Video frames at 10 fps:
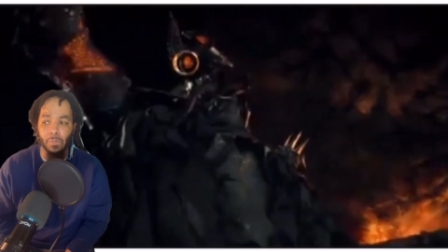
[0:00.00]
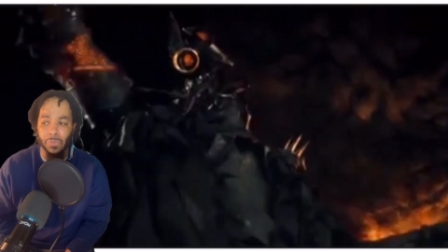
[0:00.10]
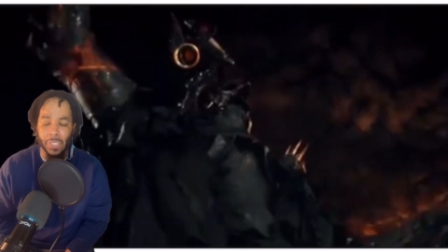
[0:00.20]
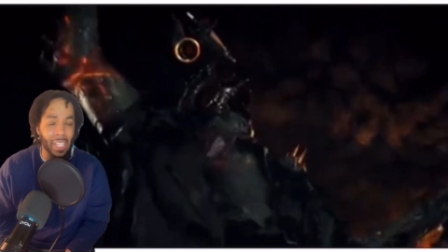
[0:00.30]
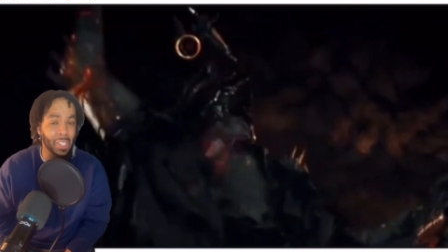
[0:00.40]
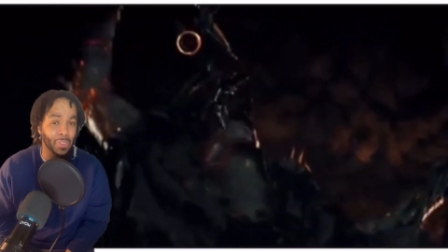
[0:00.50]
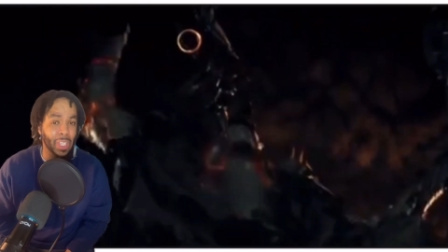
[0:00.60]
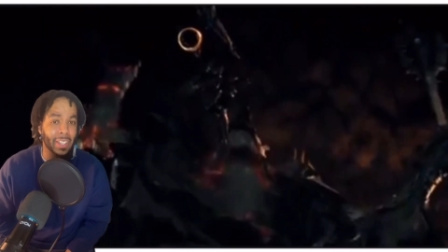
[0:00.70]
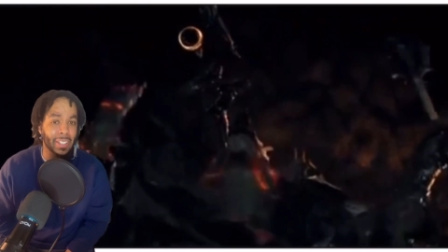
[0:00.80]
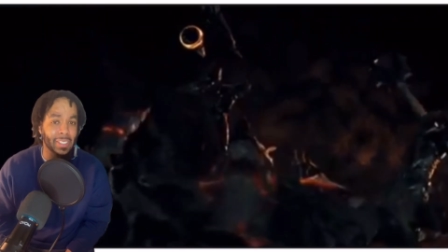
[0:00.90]
they
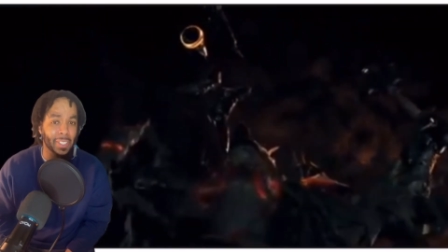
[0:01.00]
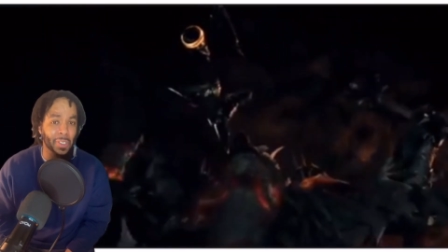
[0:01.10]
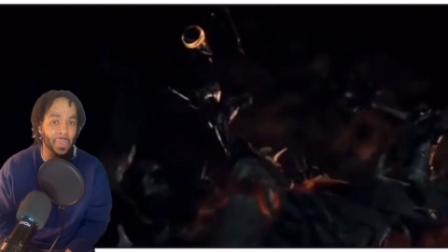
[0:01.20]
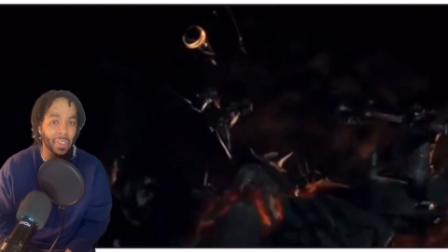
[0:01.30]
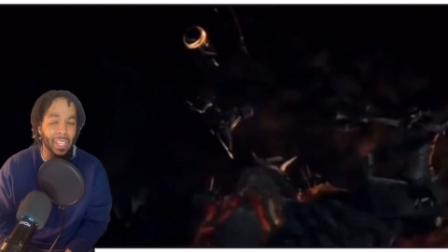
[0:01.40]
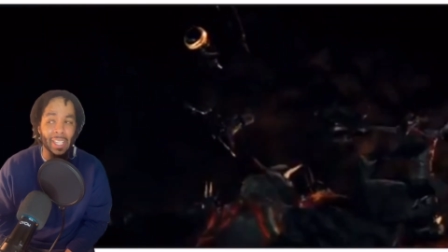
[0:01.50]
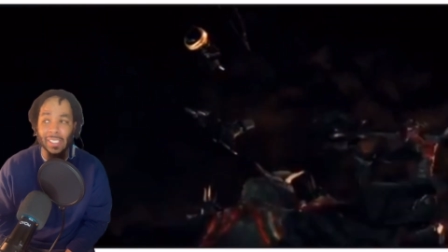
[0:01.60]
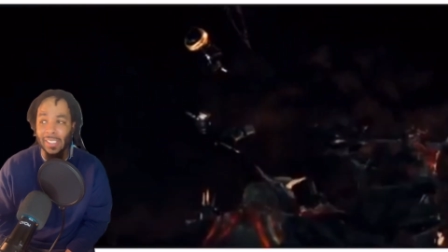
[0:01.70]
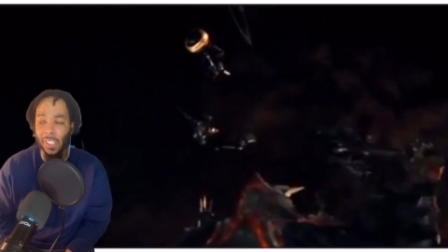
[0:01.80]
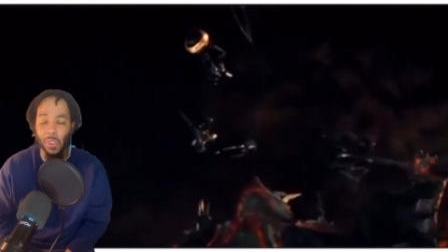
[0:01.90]
defeated Isildur. And
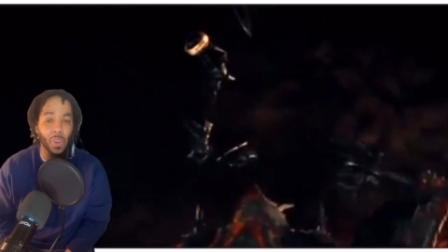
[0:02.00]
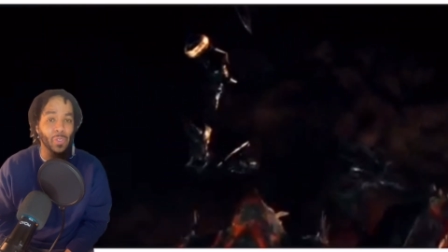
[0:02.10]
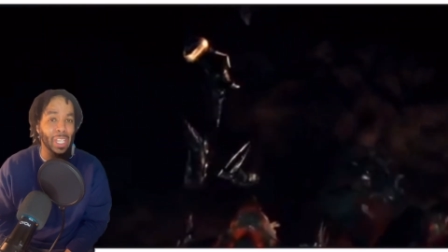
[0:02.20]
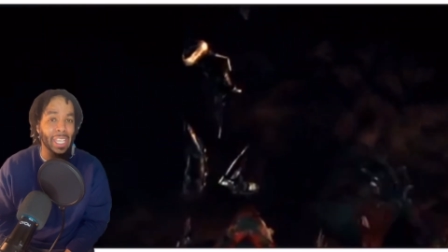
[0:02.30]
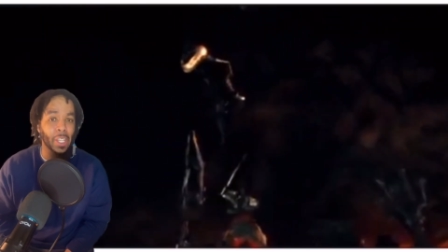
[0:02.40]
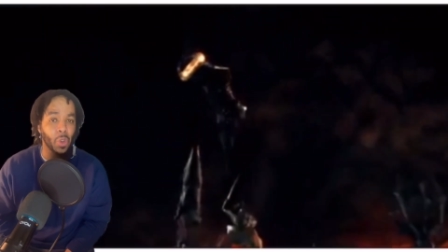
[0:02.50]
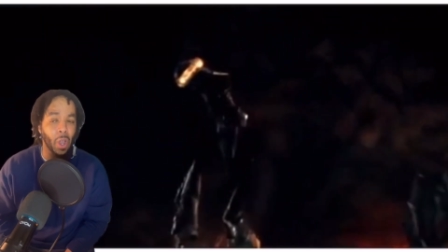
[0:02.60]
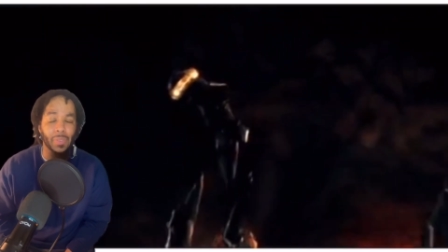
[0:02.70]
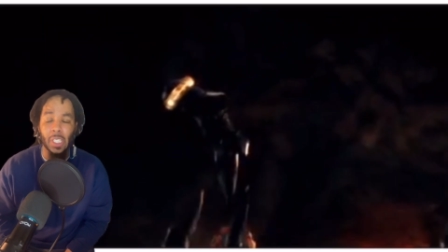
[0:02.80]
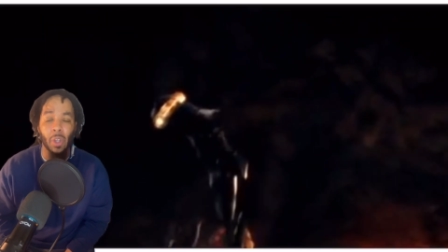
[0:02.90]
Isildur fled
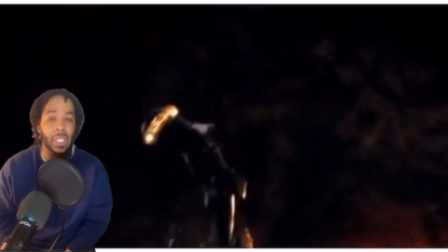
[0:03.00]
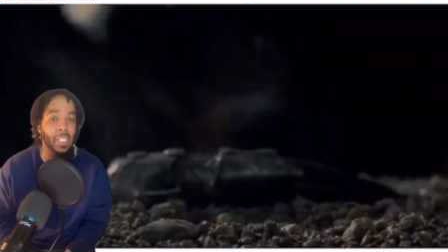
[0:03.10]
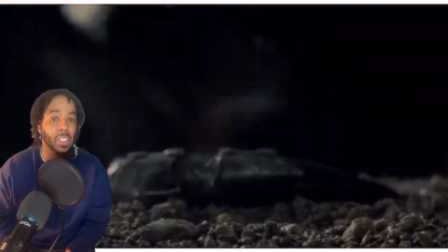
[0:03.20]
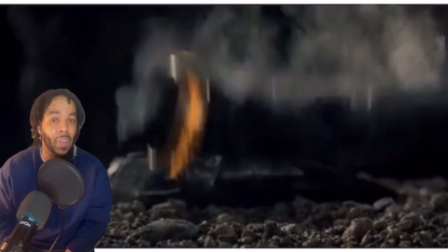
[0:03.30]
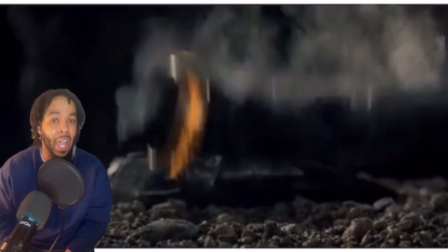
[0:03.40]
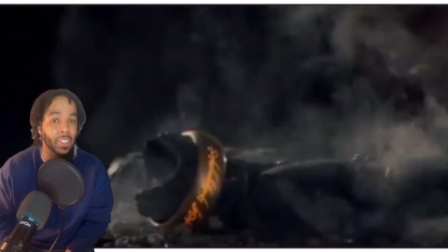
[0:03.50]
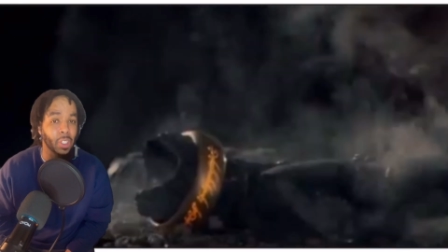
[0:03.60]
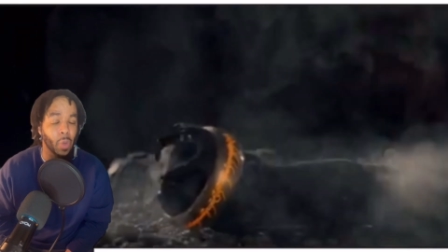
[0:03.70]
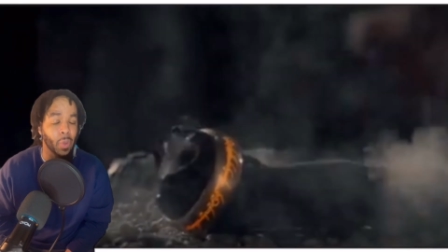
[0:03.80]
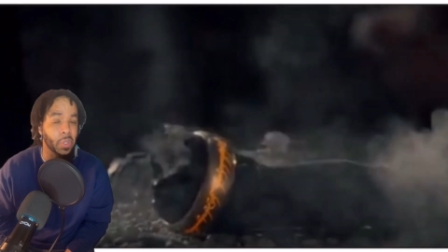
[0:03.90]
north to go let his father
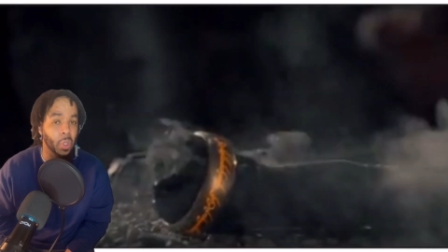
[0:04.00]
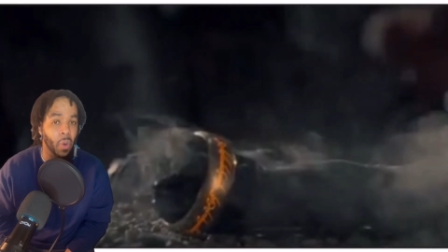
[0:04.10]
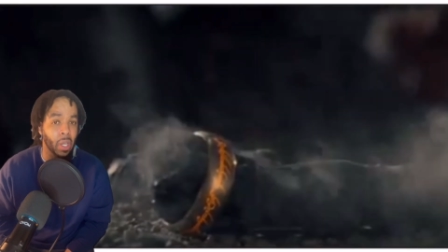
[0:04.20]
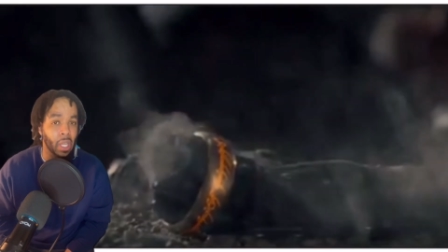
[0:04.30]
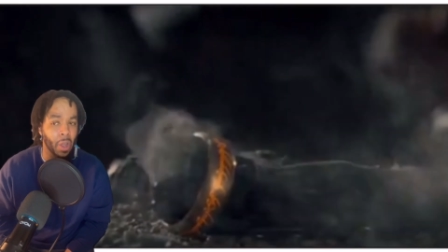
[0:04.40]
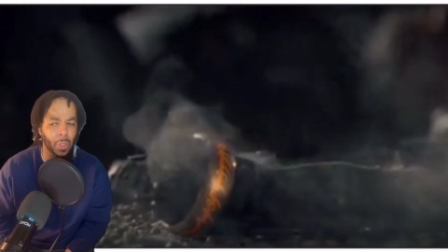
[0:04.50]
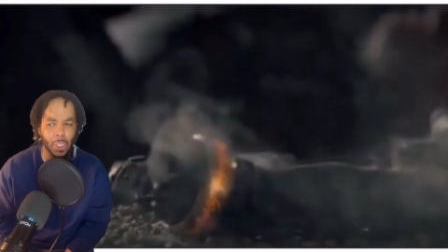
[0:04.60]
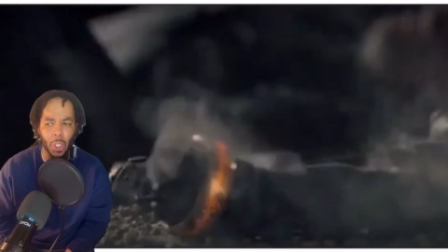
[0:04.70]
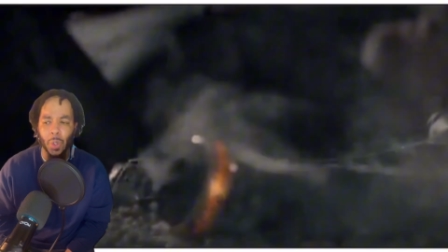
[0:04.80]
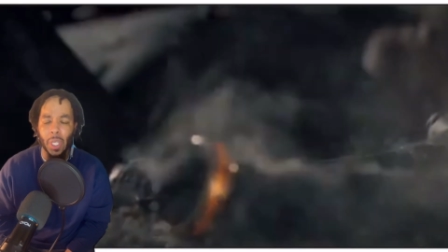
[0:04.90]
know what was going on.
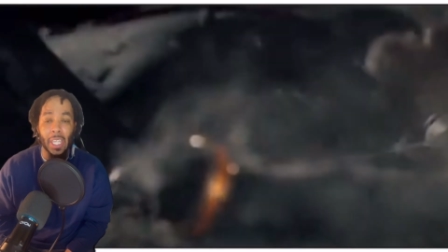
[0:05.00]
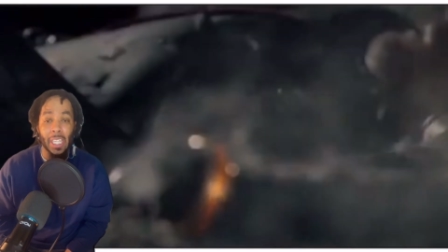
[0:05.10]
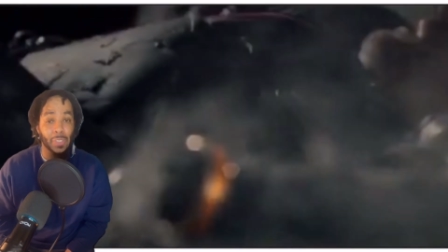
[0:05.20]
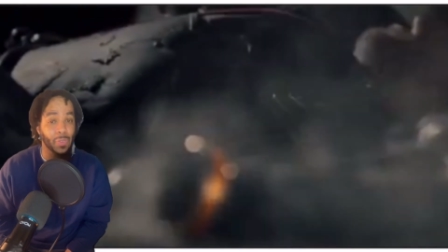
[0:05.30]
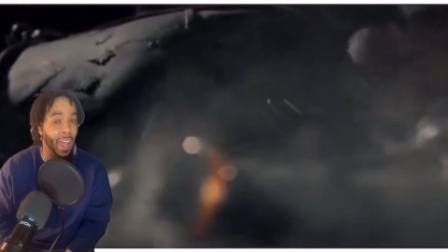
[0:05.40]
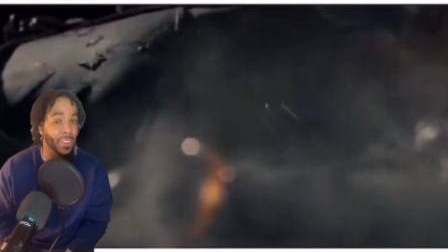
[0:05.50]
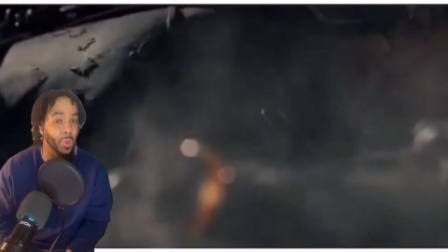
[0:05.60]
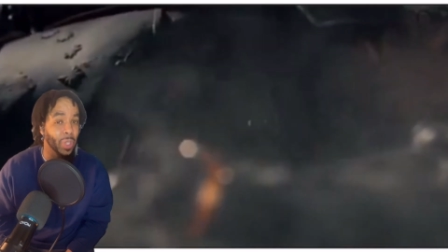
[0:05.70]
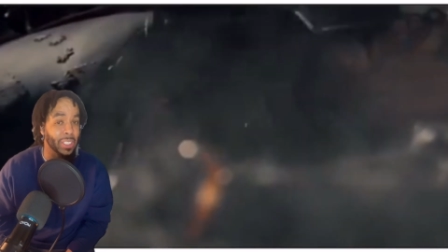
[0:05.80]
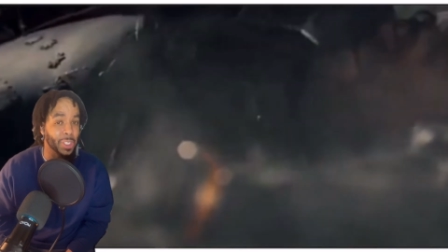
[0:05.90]
So his father went